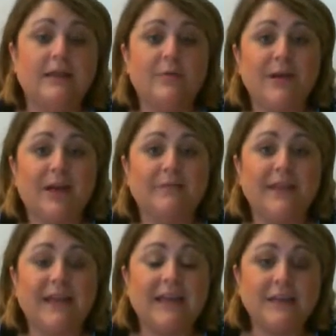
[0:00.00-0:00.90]
Then we have
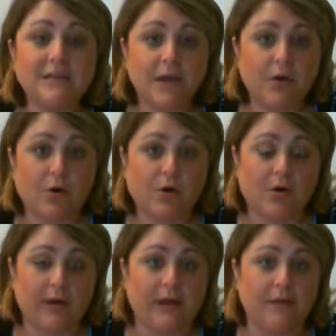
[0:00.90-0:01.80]
the
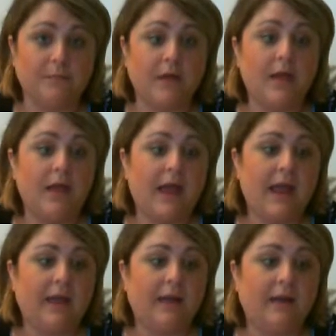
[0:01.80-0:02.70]
endocardium,
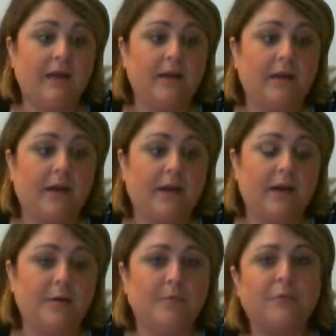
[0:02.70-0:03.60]
and
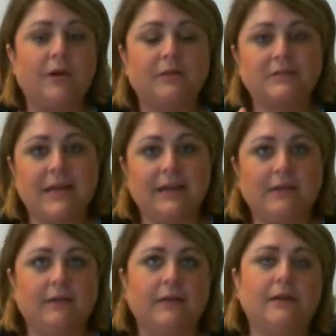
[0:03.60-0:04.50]
well,
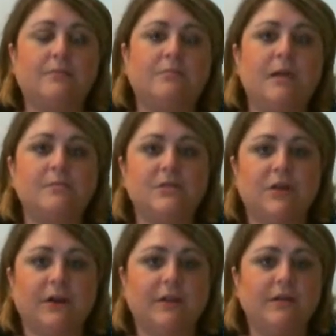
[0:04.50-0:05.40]
technically, I'm
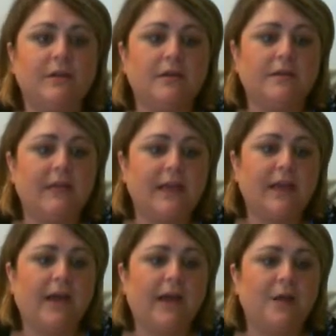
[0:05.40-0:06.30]
sorry, the
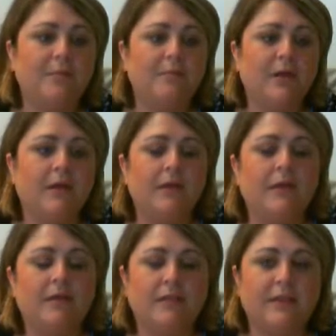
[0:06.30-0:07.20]

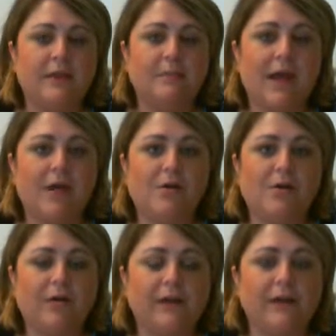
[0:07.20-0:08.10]

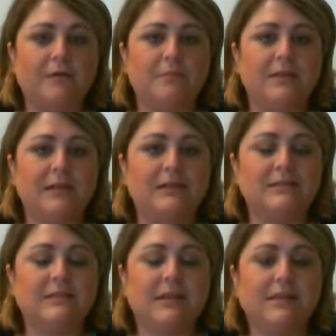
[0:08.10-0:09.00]
myocardium
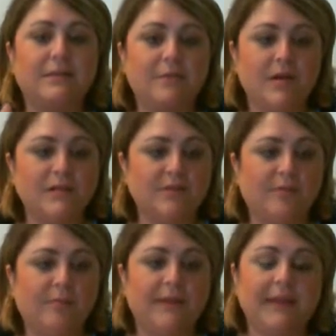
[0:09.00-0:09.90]
is the
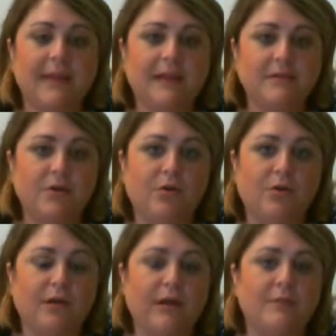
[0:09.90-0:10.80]
muscle, but the
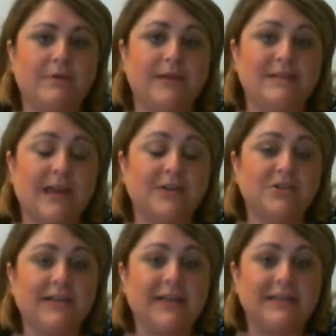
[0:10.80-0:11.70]
endocardium is
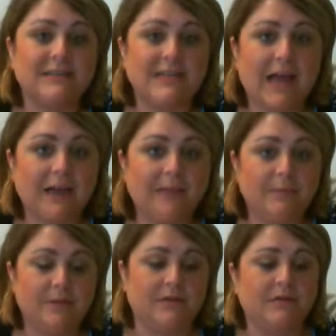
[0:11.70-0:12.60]
actually inside
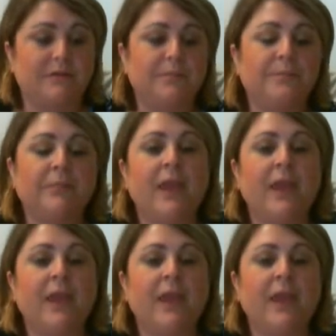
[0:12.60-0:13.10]
the muscle,